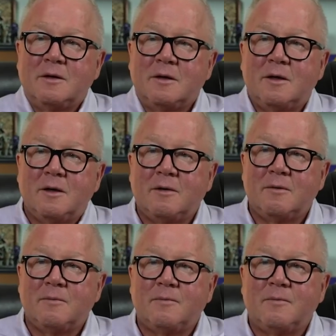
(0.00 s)
like,
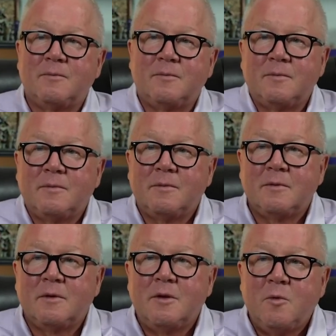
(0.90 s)
pregnancy
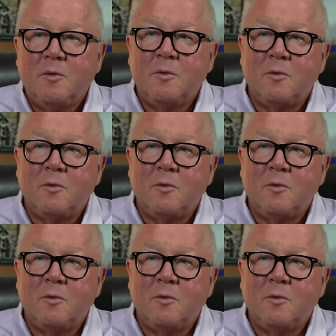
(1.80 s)
patient.